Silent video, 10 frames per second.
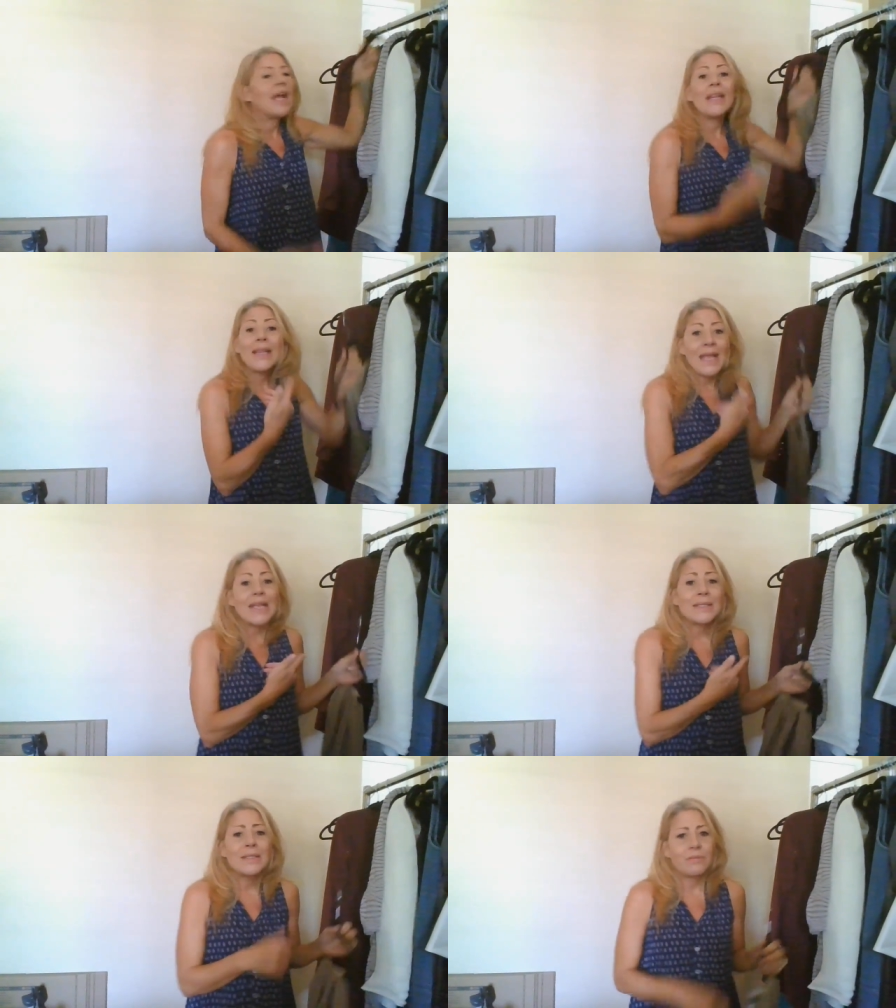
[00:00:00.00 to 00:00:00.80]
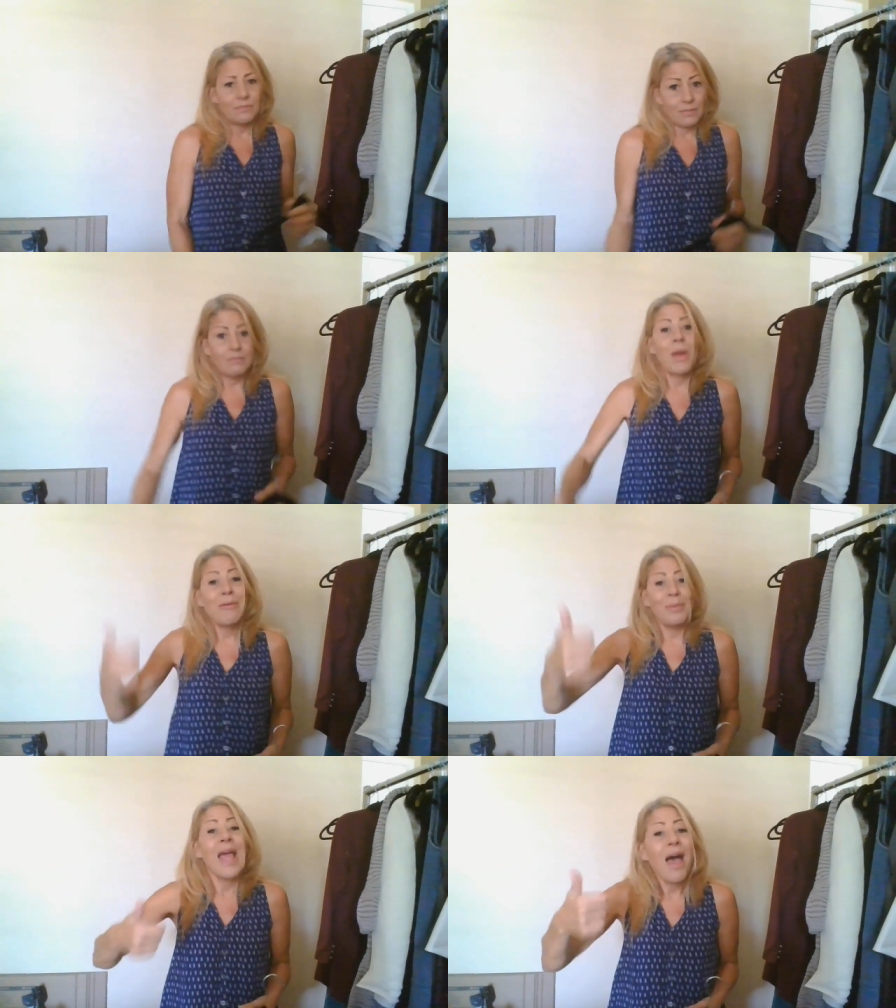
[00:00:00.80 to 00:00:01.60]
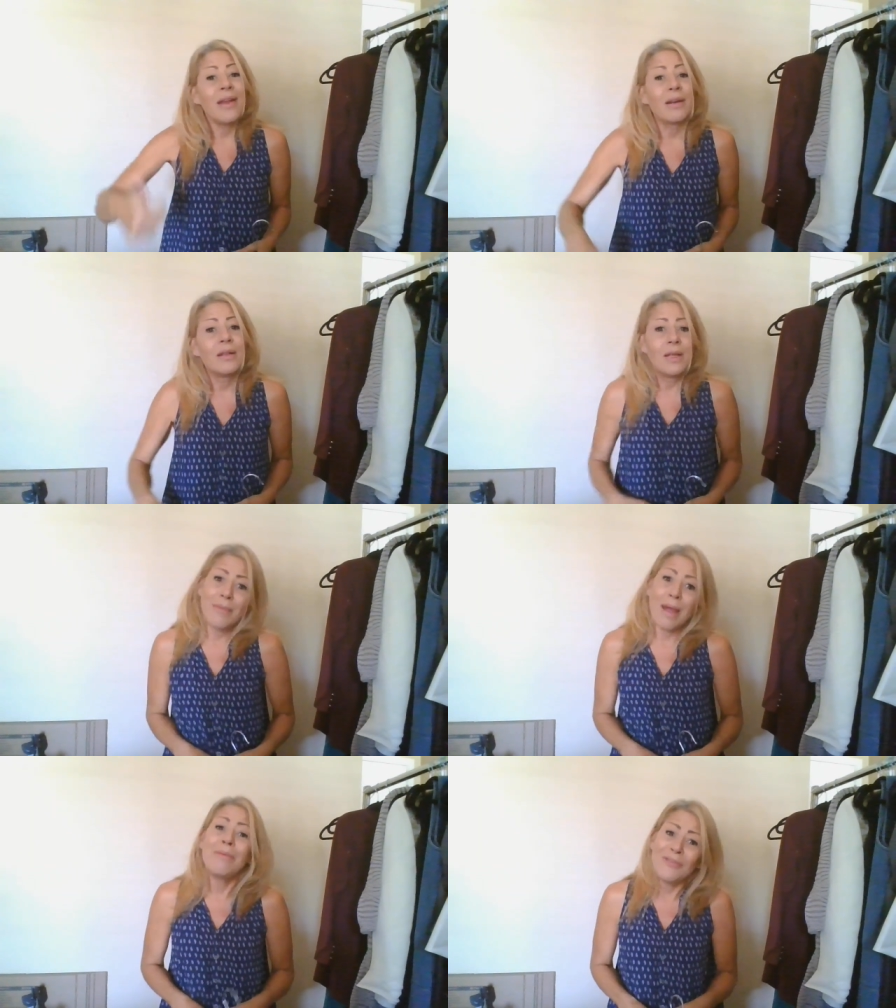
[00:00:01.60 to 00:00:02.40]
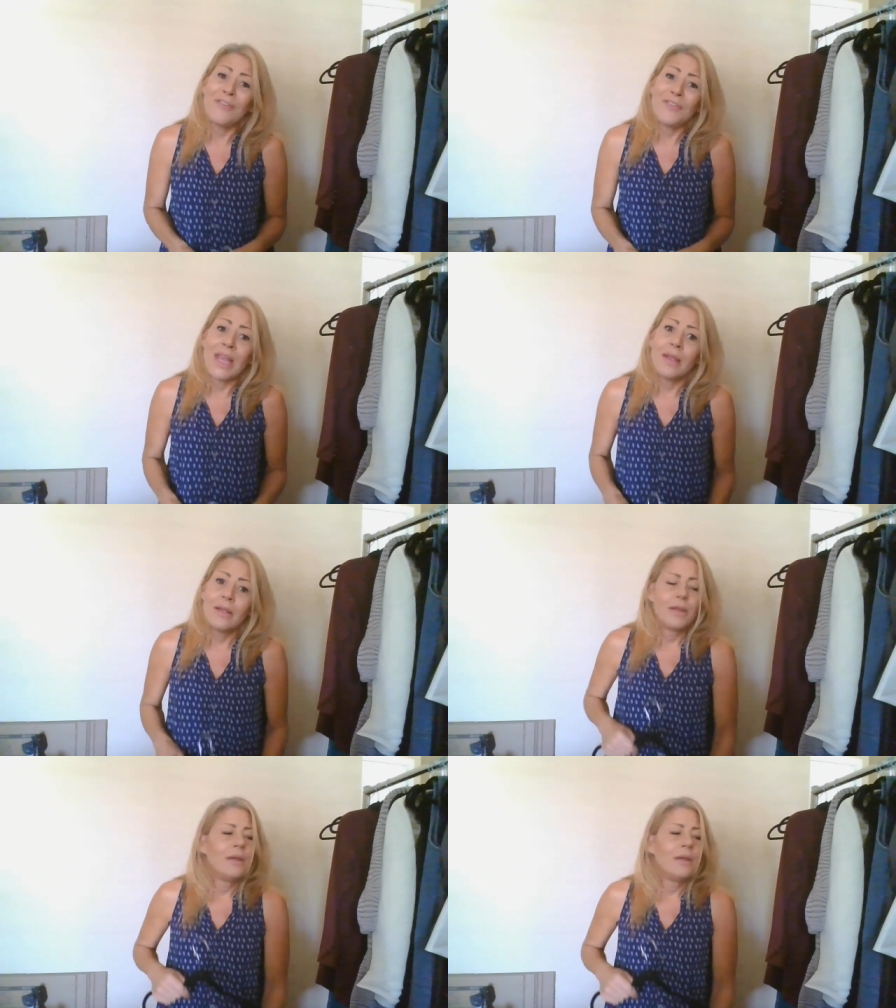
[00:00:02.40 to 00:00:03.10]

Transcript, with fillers: at least probably higher, probably fifty.